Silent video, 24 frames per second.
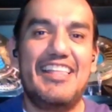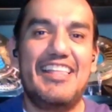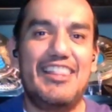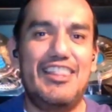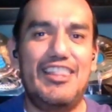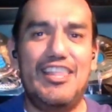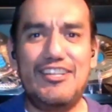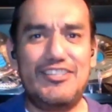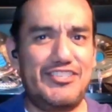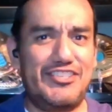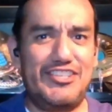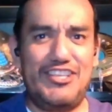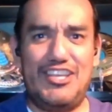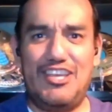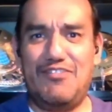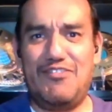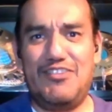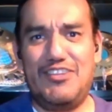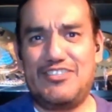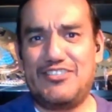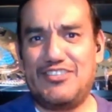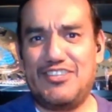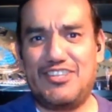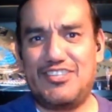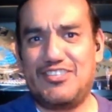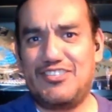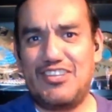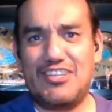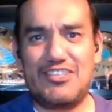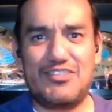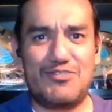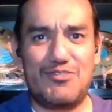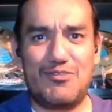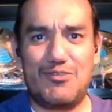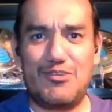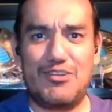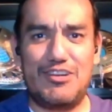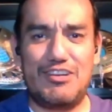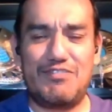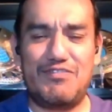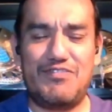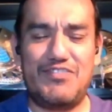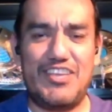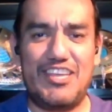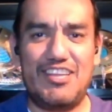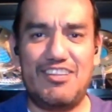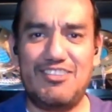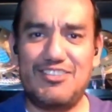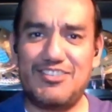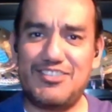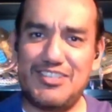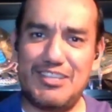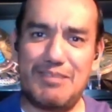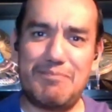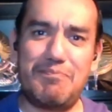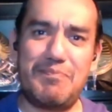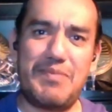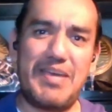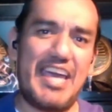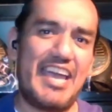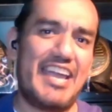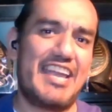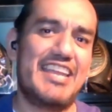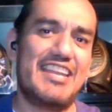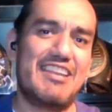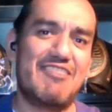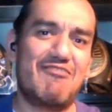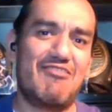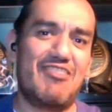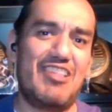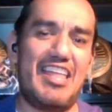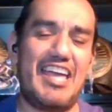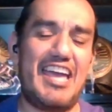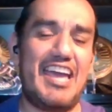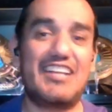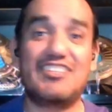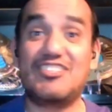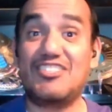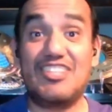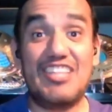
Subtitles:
Let's see if it's successful or it fails. Sit back and then relax.